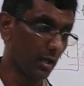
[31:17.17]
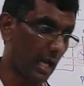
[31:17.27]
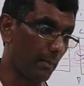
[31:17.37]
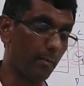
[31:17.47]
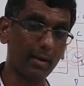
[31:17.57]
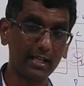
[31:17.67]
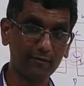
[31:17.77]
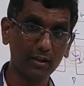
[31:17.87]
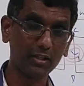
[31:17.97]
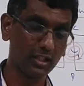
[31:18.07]
Carbon brush
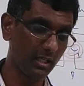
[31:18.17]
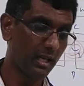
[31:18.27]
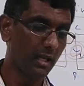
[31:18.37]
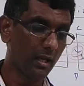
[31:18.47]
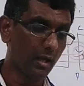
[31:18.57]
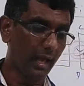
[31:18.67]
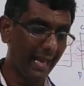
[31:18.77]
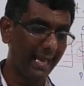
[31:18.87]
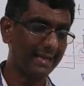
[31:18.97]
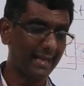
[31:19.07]
function
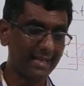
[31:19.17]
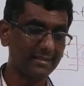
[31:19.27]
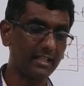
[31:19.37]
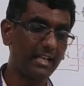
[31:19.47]
act as a